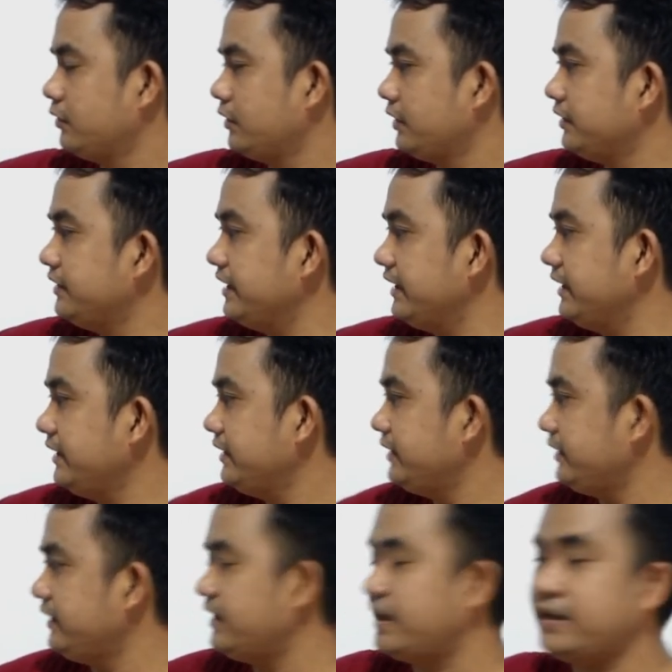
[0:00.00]
D,
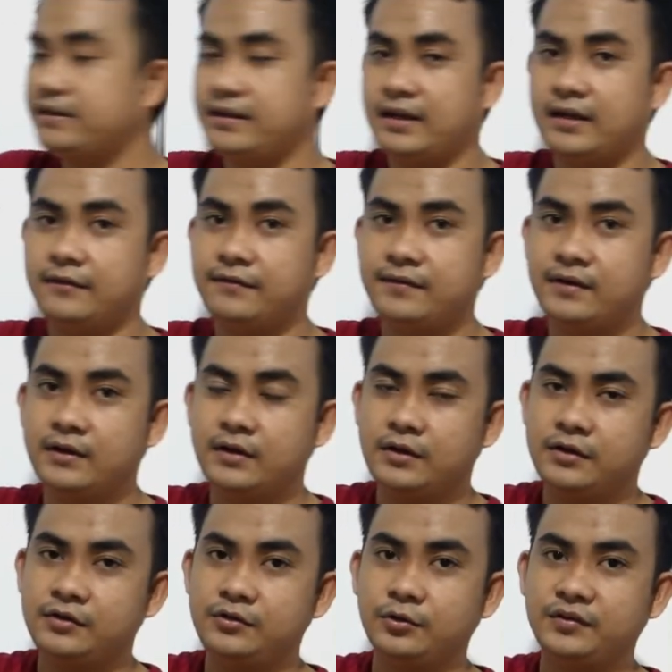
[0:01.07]
E, and F
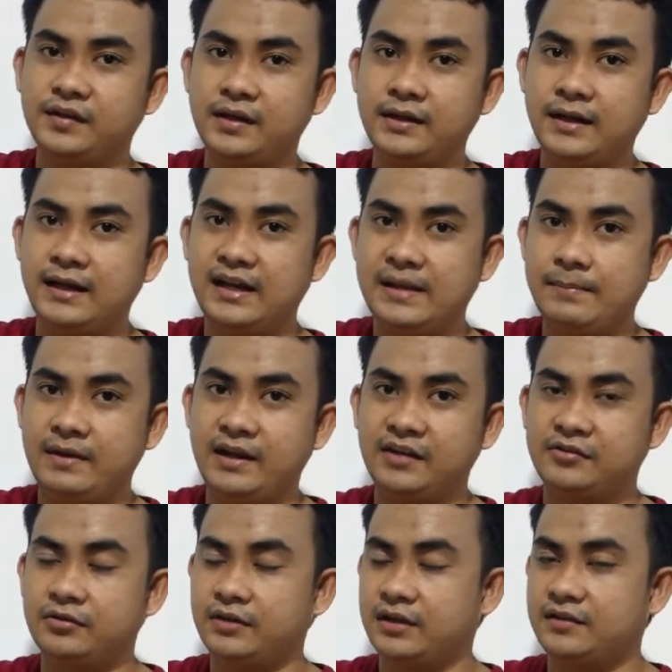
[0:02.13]
using
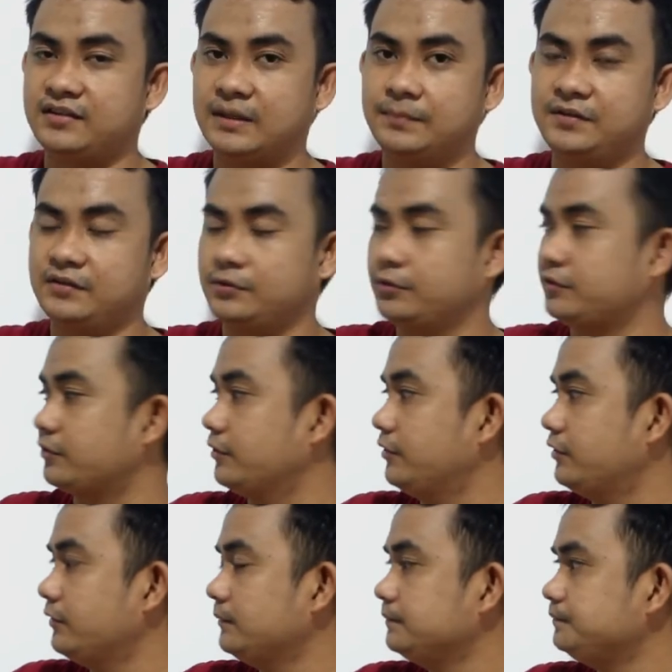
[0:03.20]
elimination and
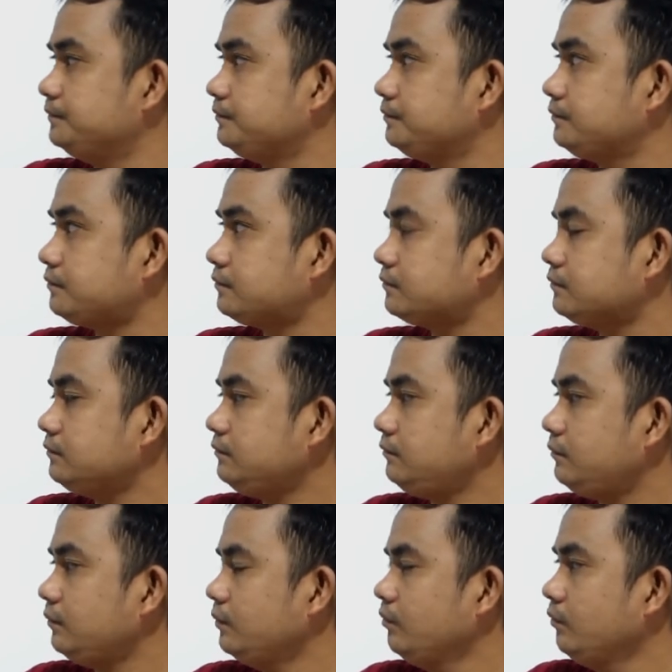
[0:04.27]
substitution.
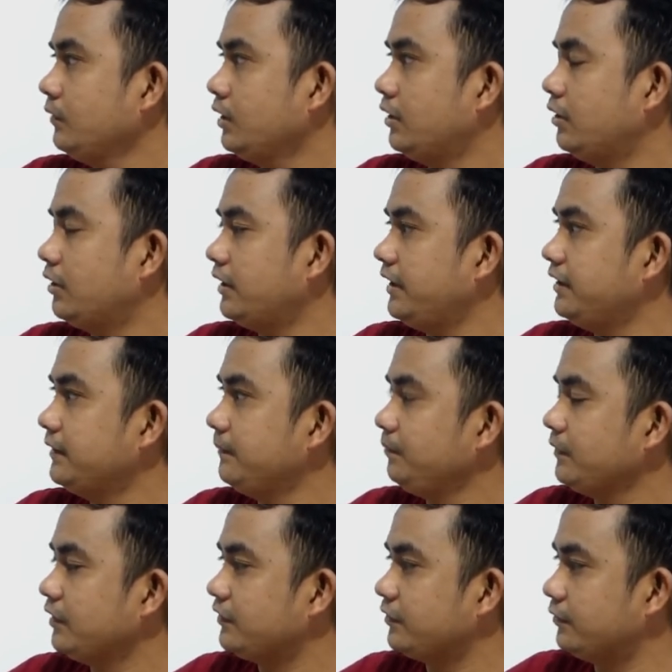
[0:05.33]
Okay.
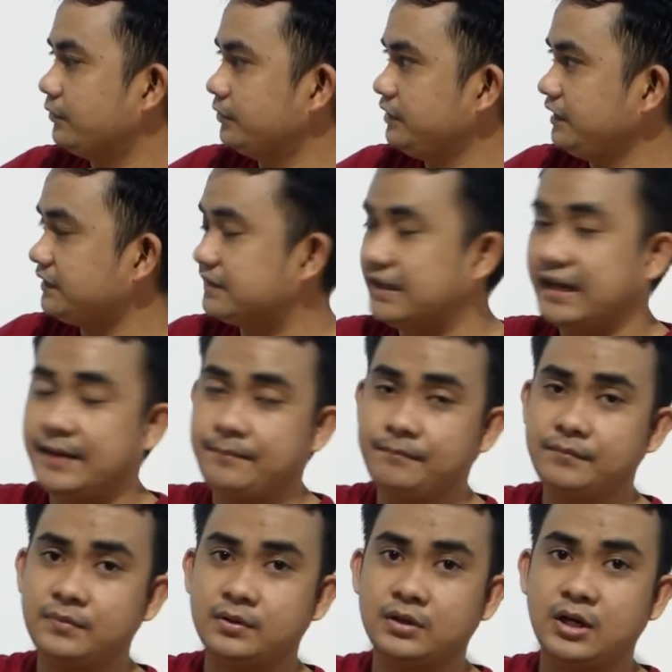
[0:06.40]
So, this
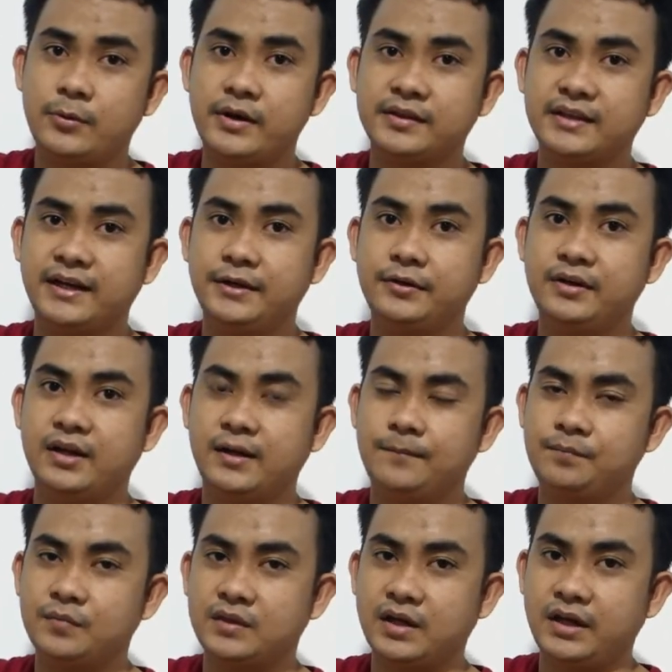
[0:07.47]
time, gawa tayo
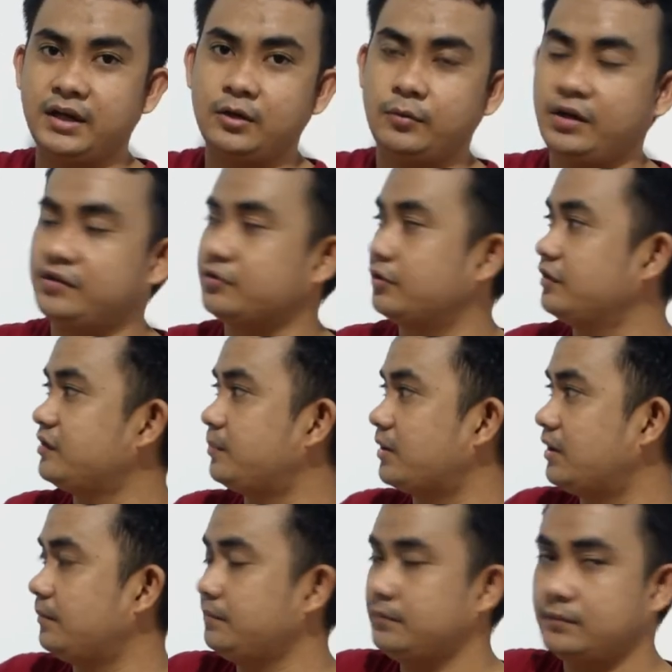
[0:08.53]
ng 3 equations
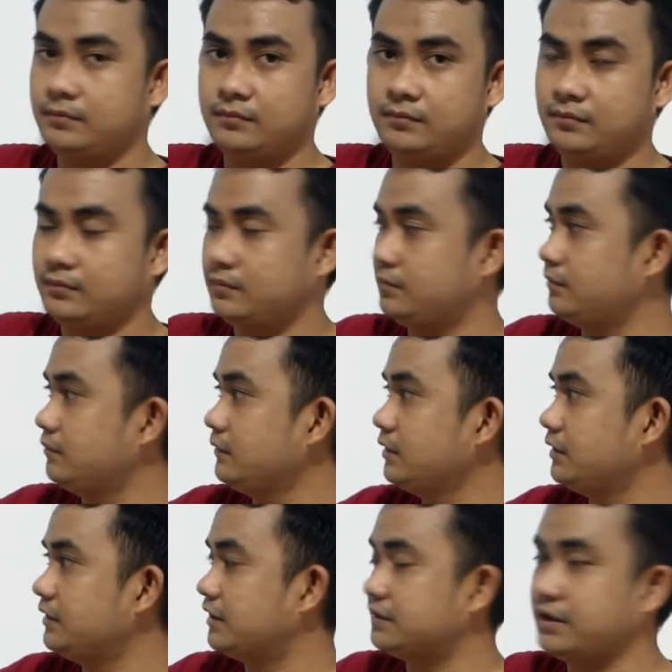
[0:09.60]
from
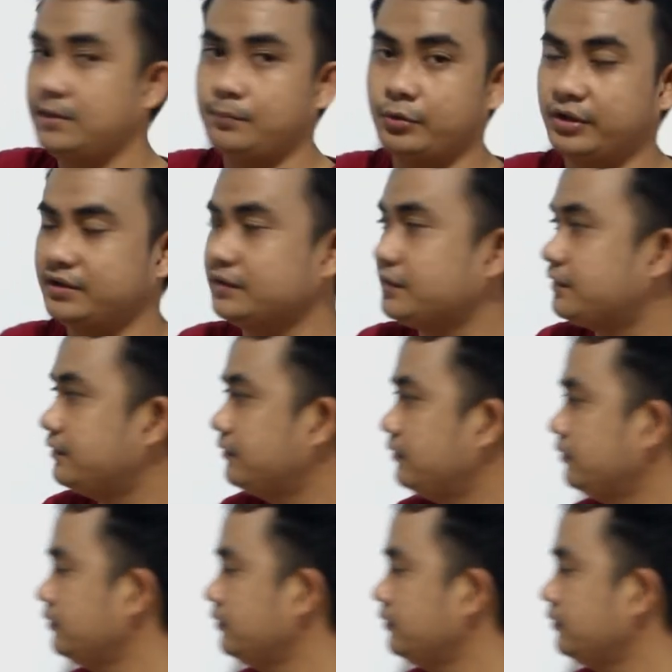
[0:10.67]
the 3 points.